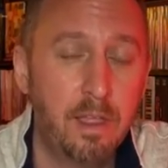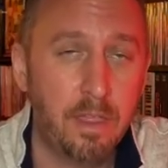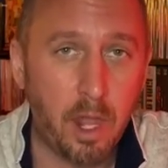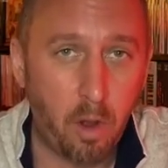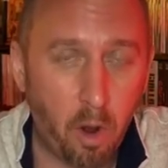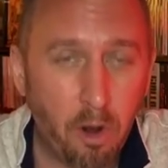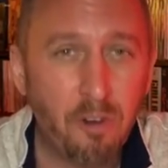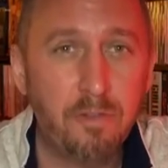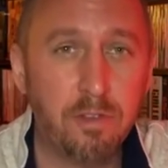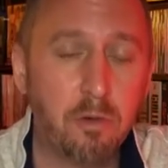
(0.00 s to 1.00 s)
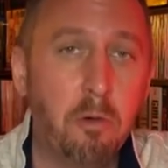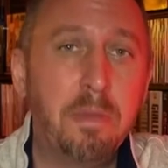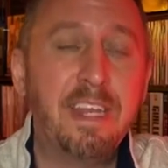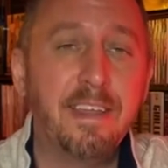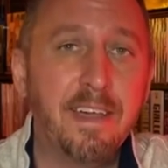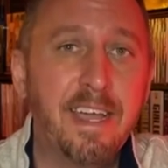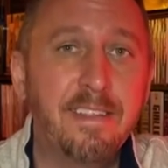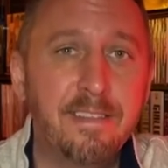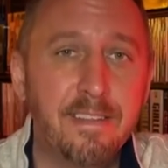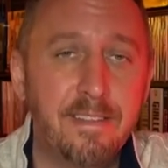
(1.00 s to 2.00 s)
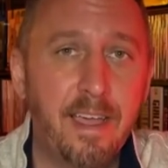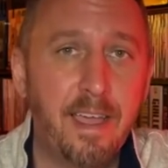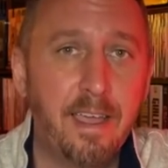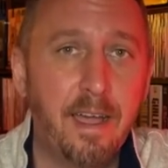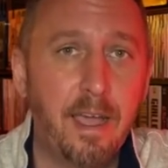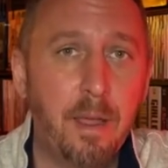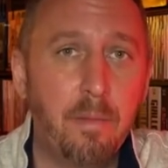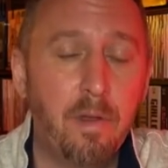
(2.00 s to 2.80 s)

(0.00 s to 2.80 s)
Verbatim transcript: that are physical media. And today I am